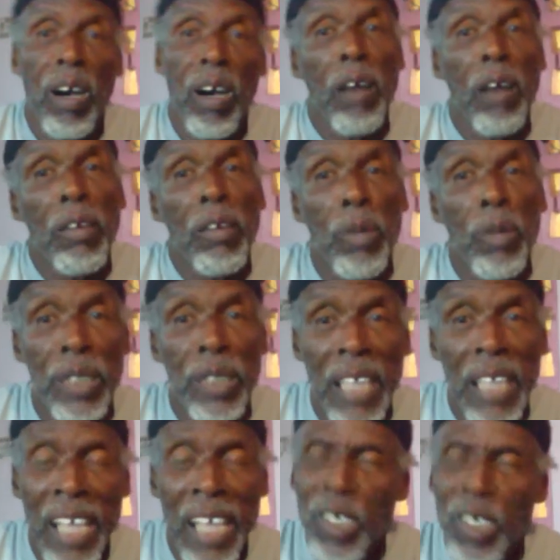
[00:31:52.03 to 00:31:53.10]
of the Most
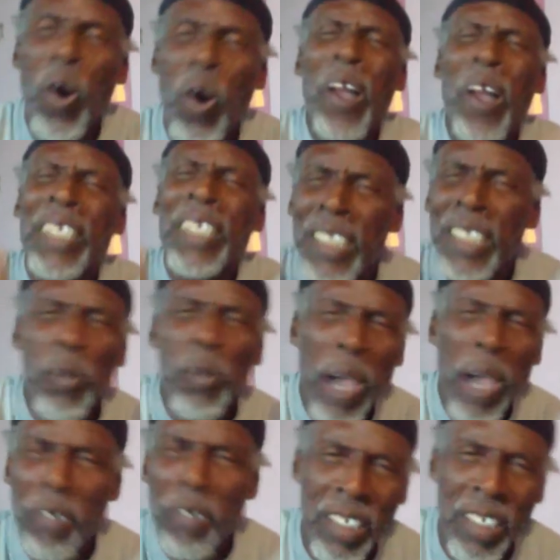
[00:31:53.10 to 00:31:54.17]
High? So all these things we
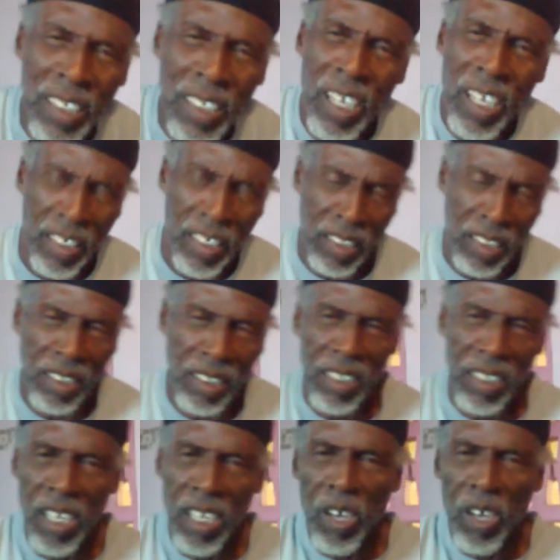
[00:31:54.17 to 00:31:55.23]
have to discuss.
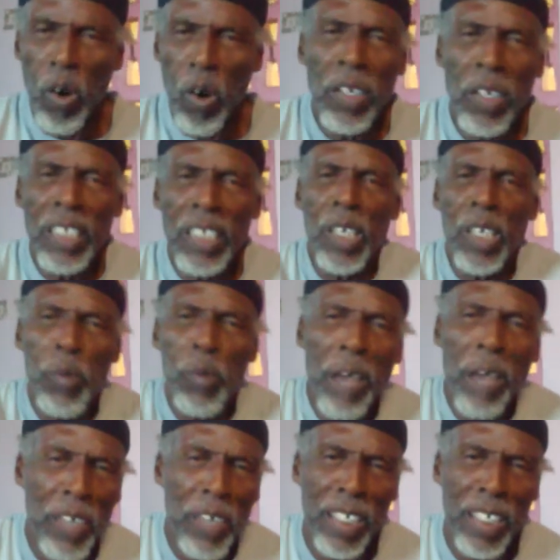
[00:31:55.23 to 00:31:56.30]
All these things we
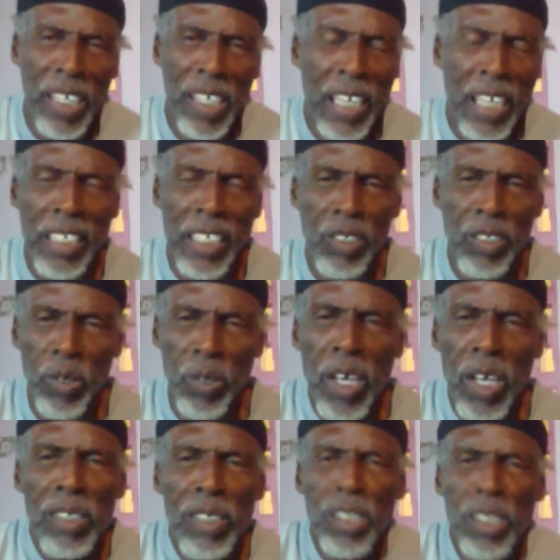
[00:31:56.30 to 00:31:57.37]
have to get into.
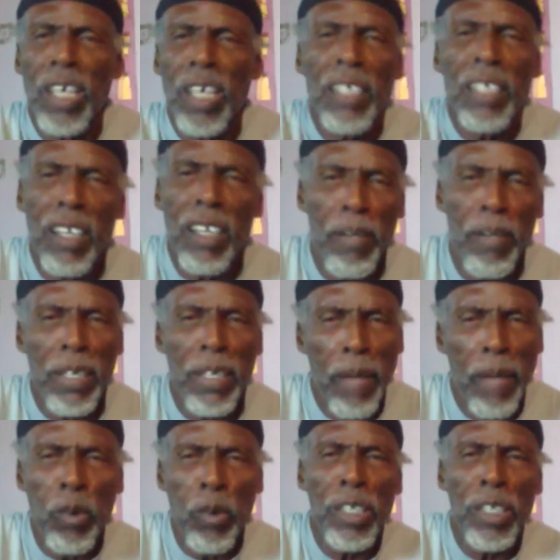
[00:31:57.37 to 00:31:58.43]
So Sunday coming,
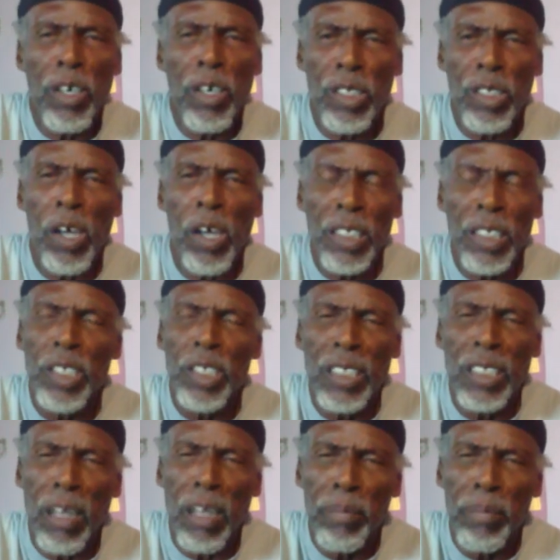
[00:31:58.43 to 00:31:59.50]
I'm going on down into
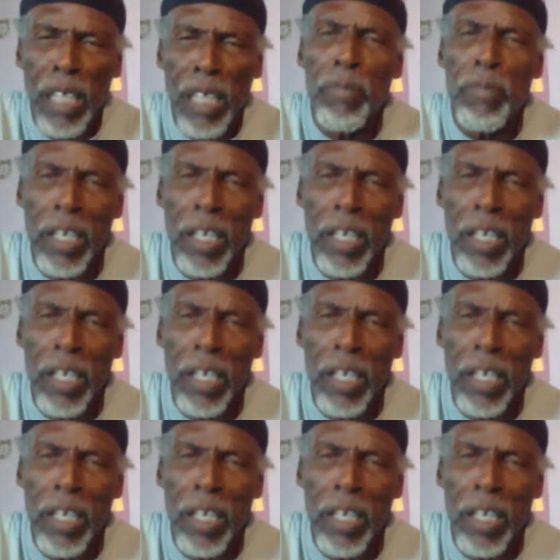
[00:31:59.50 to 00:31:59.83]
some deep